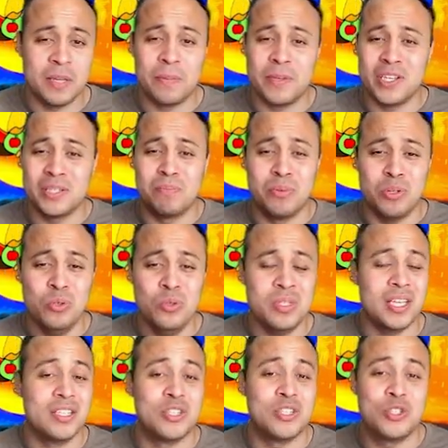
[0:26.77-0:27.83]
because Bruce
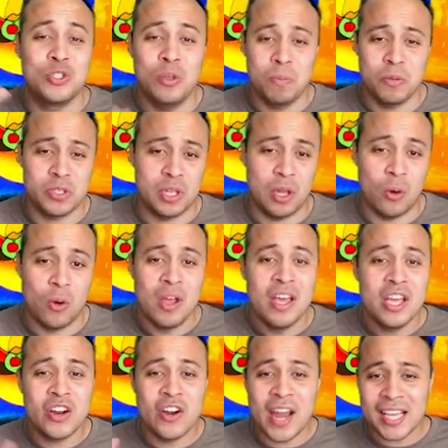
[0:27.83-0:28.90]
is super slow.
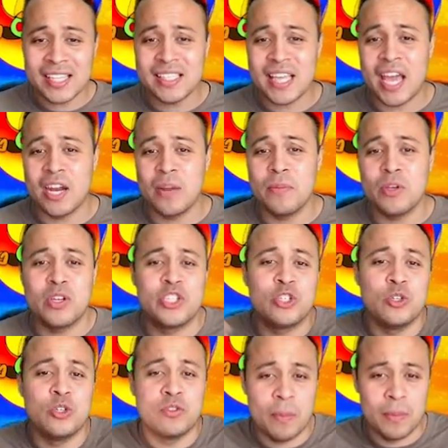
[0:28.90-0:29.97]
Your next item you could
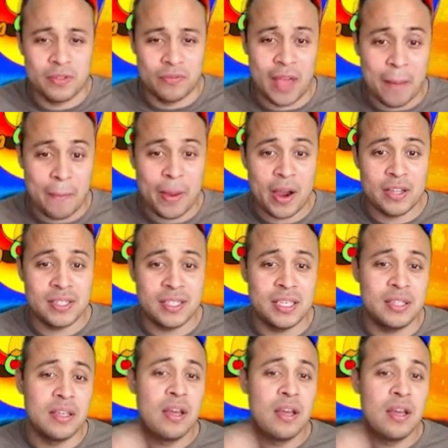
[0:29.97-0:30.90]
choose from is Vampire Teeth,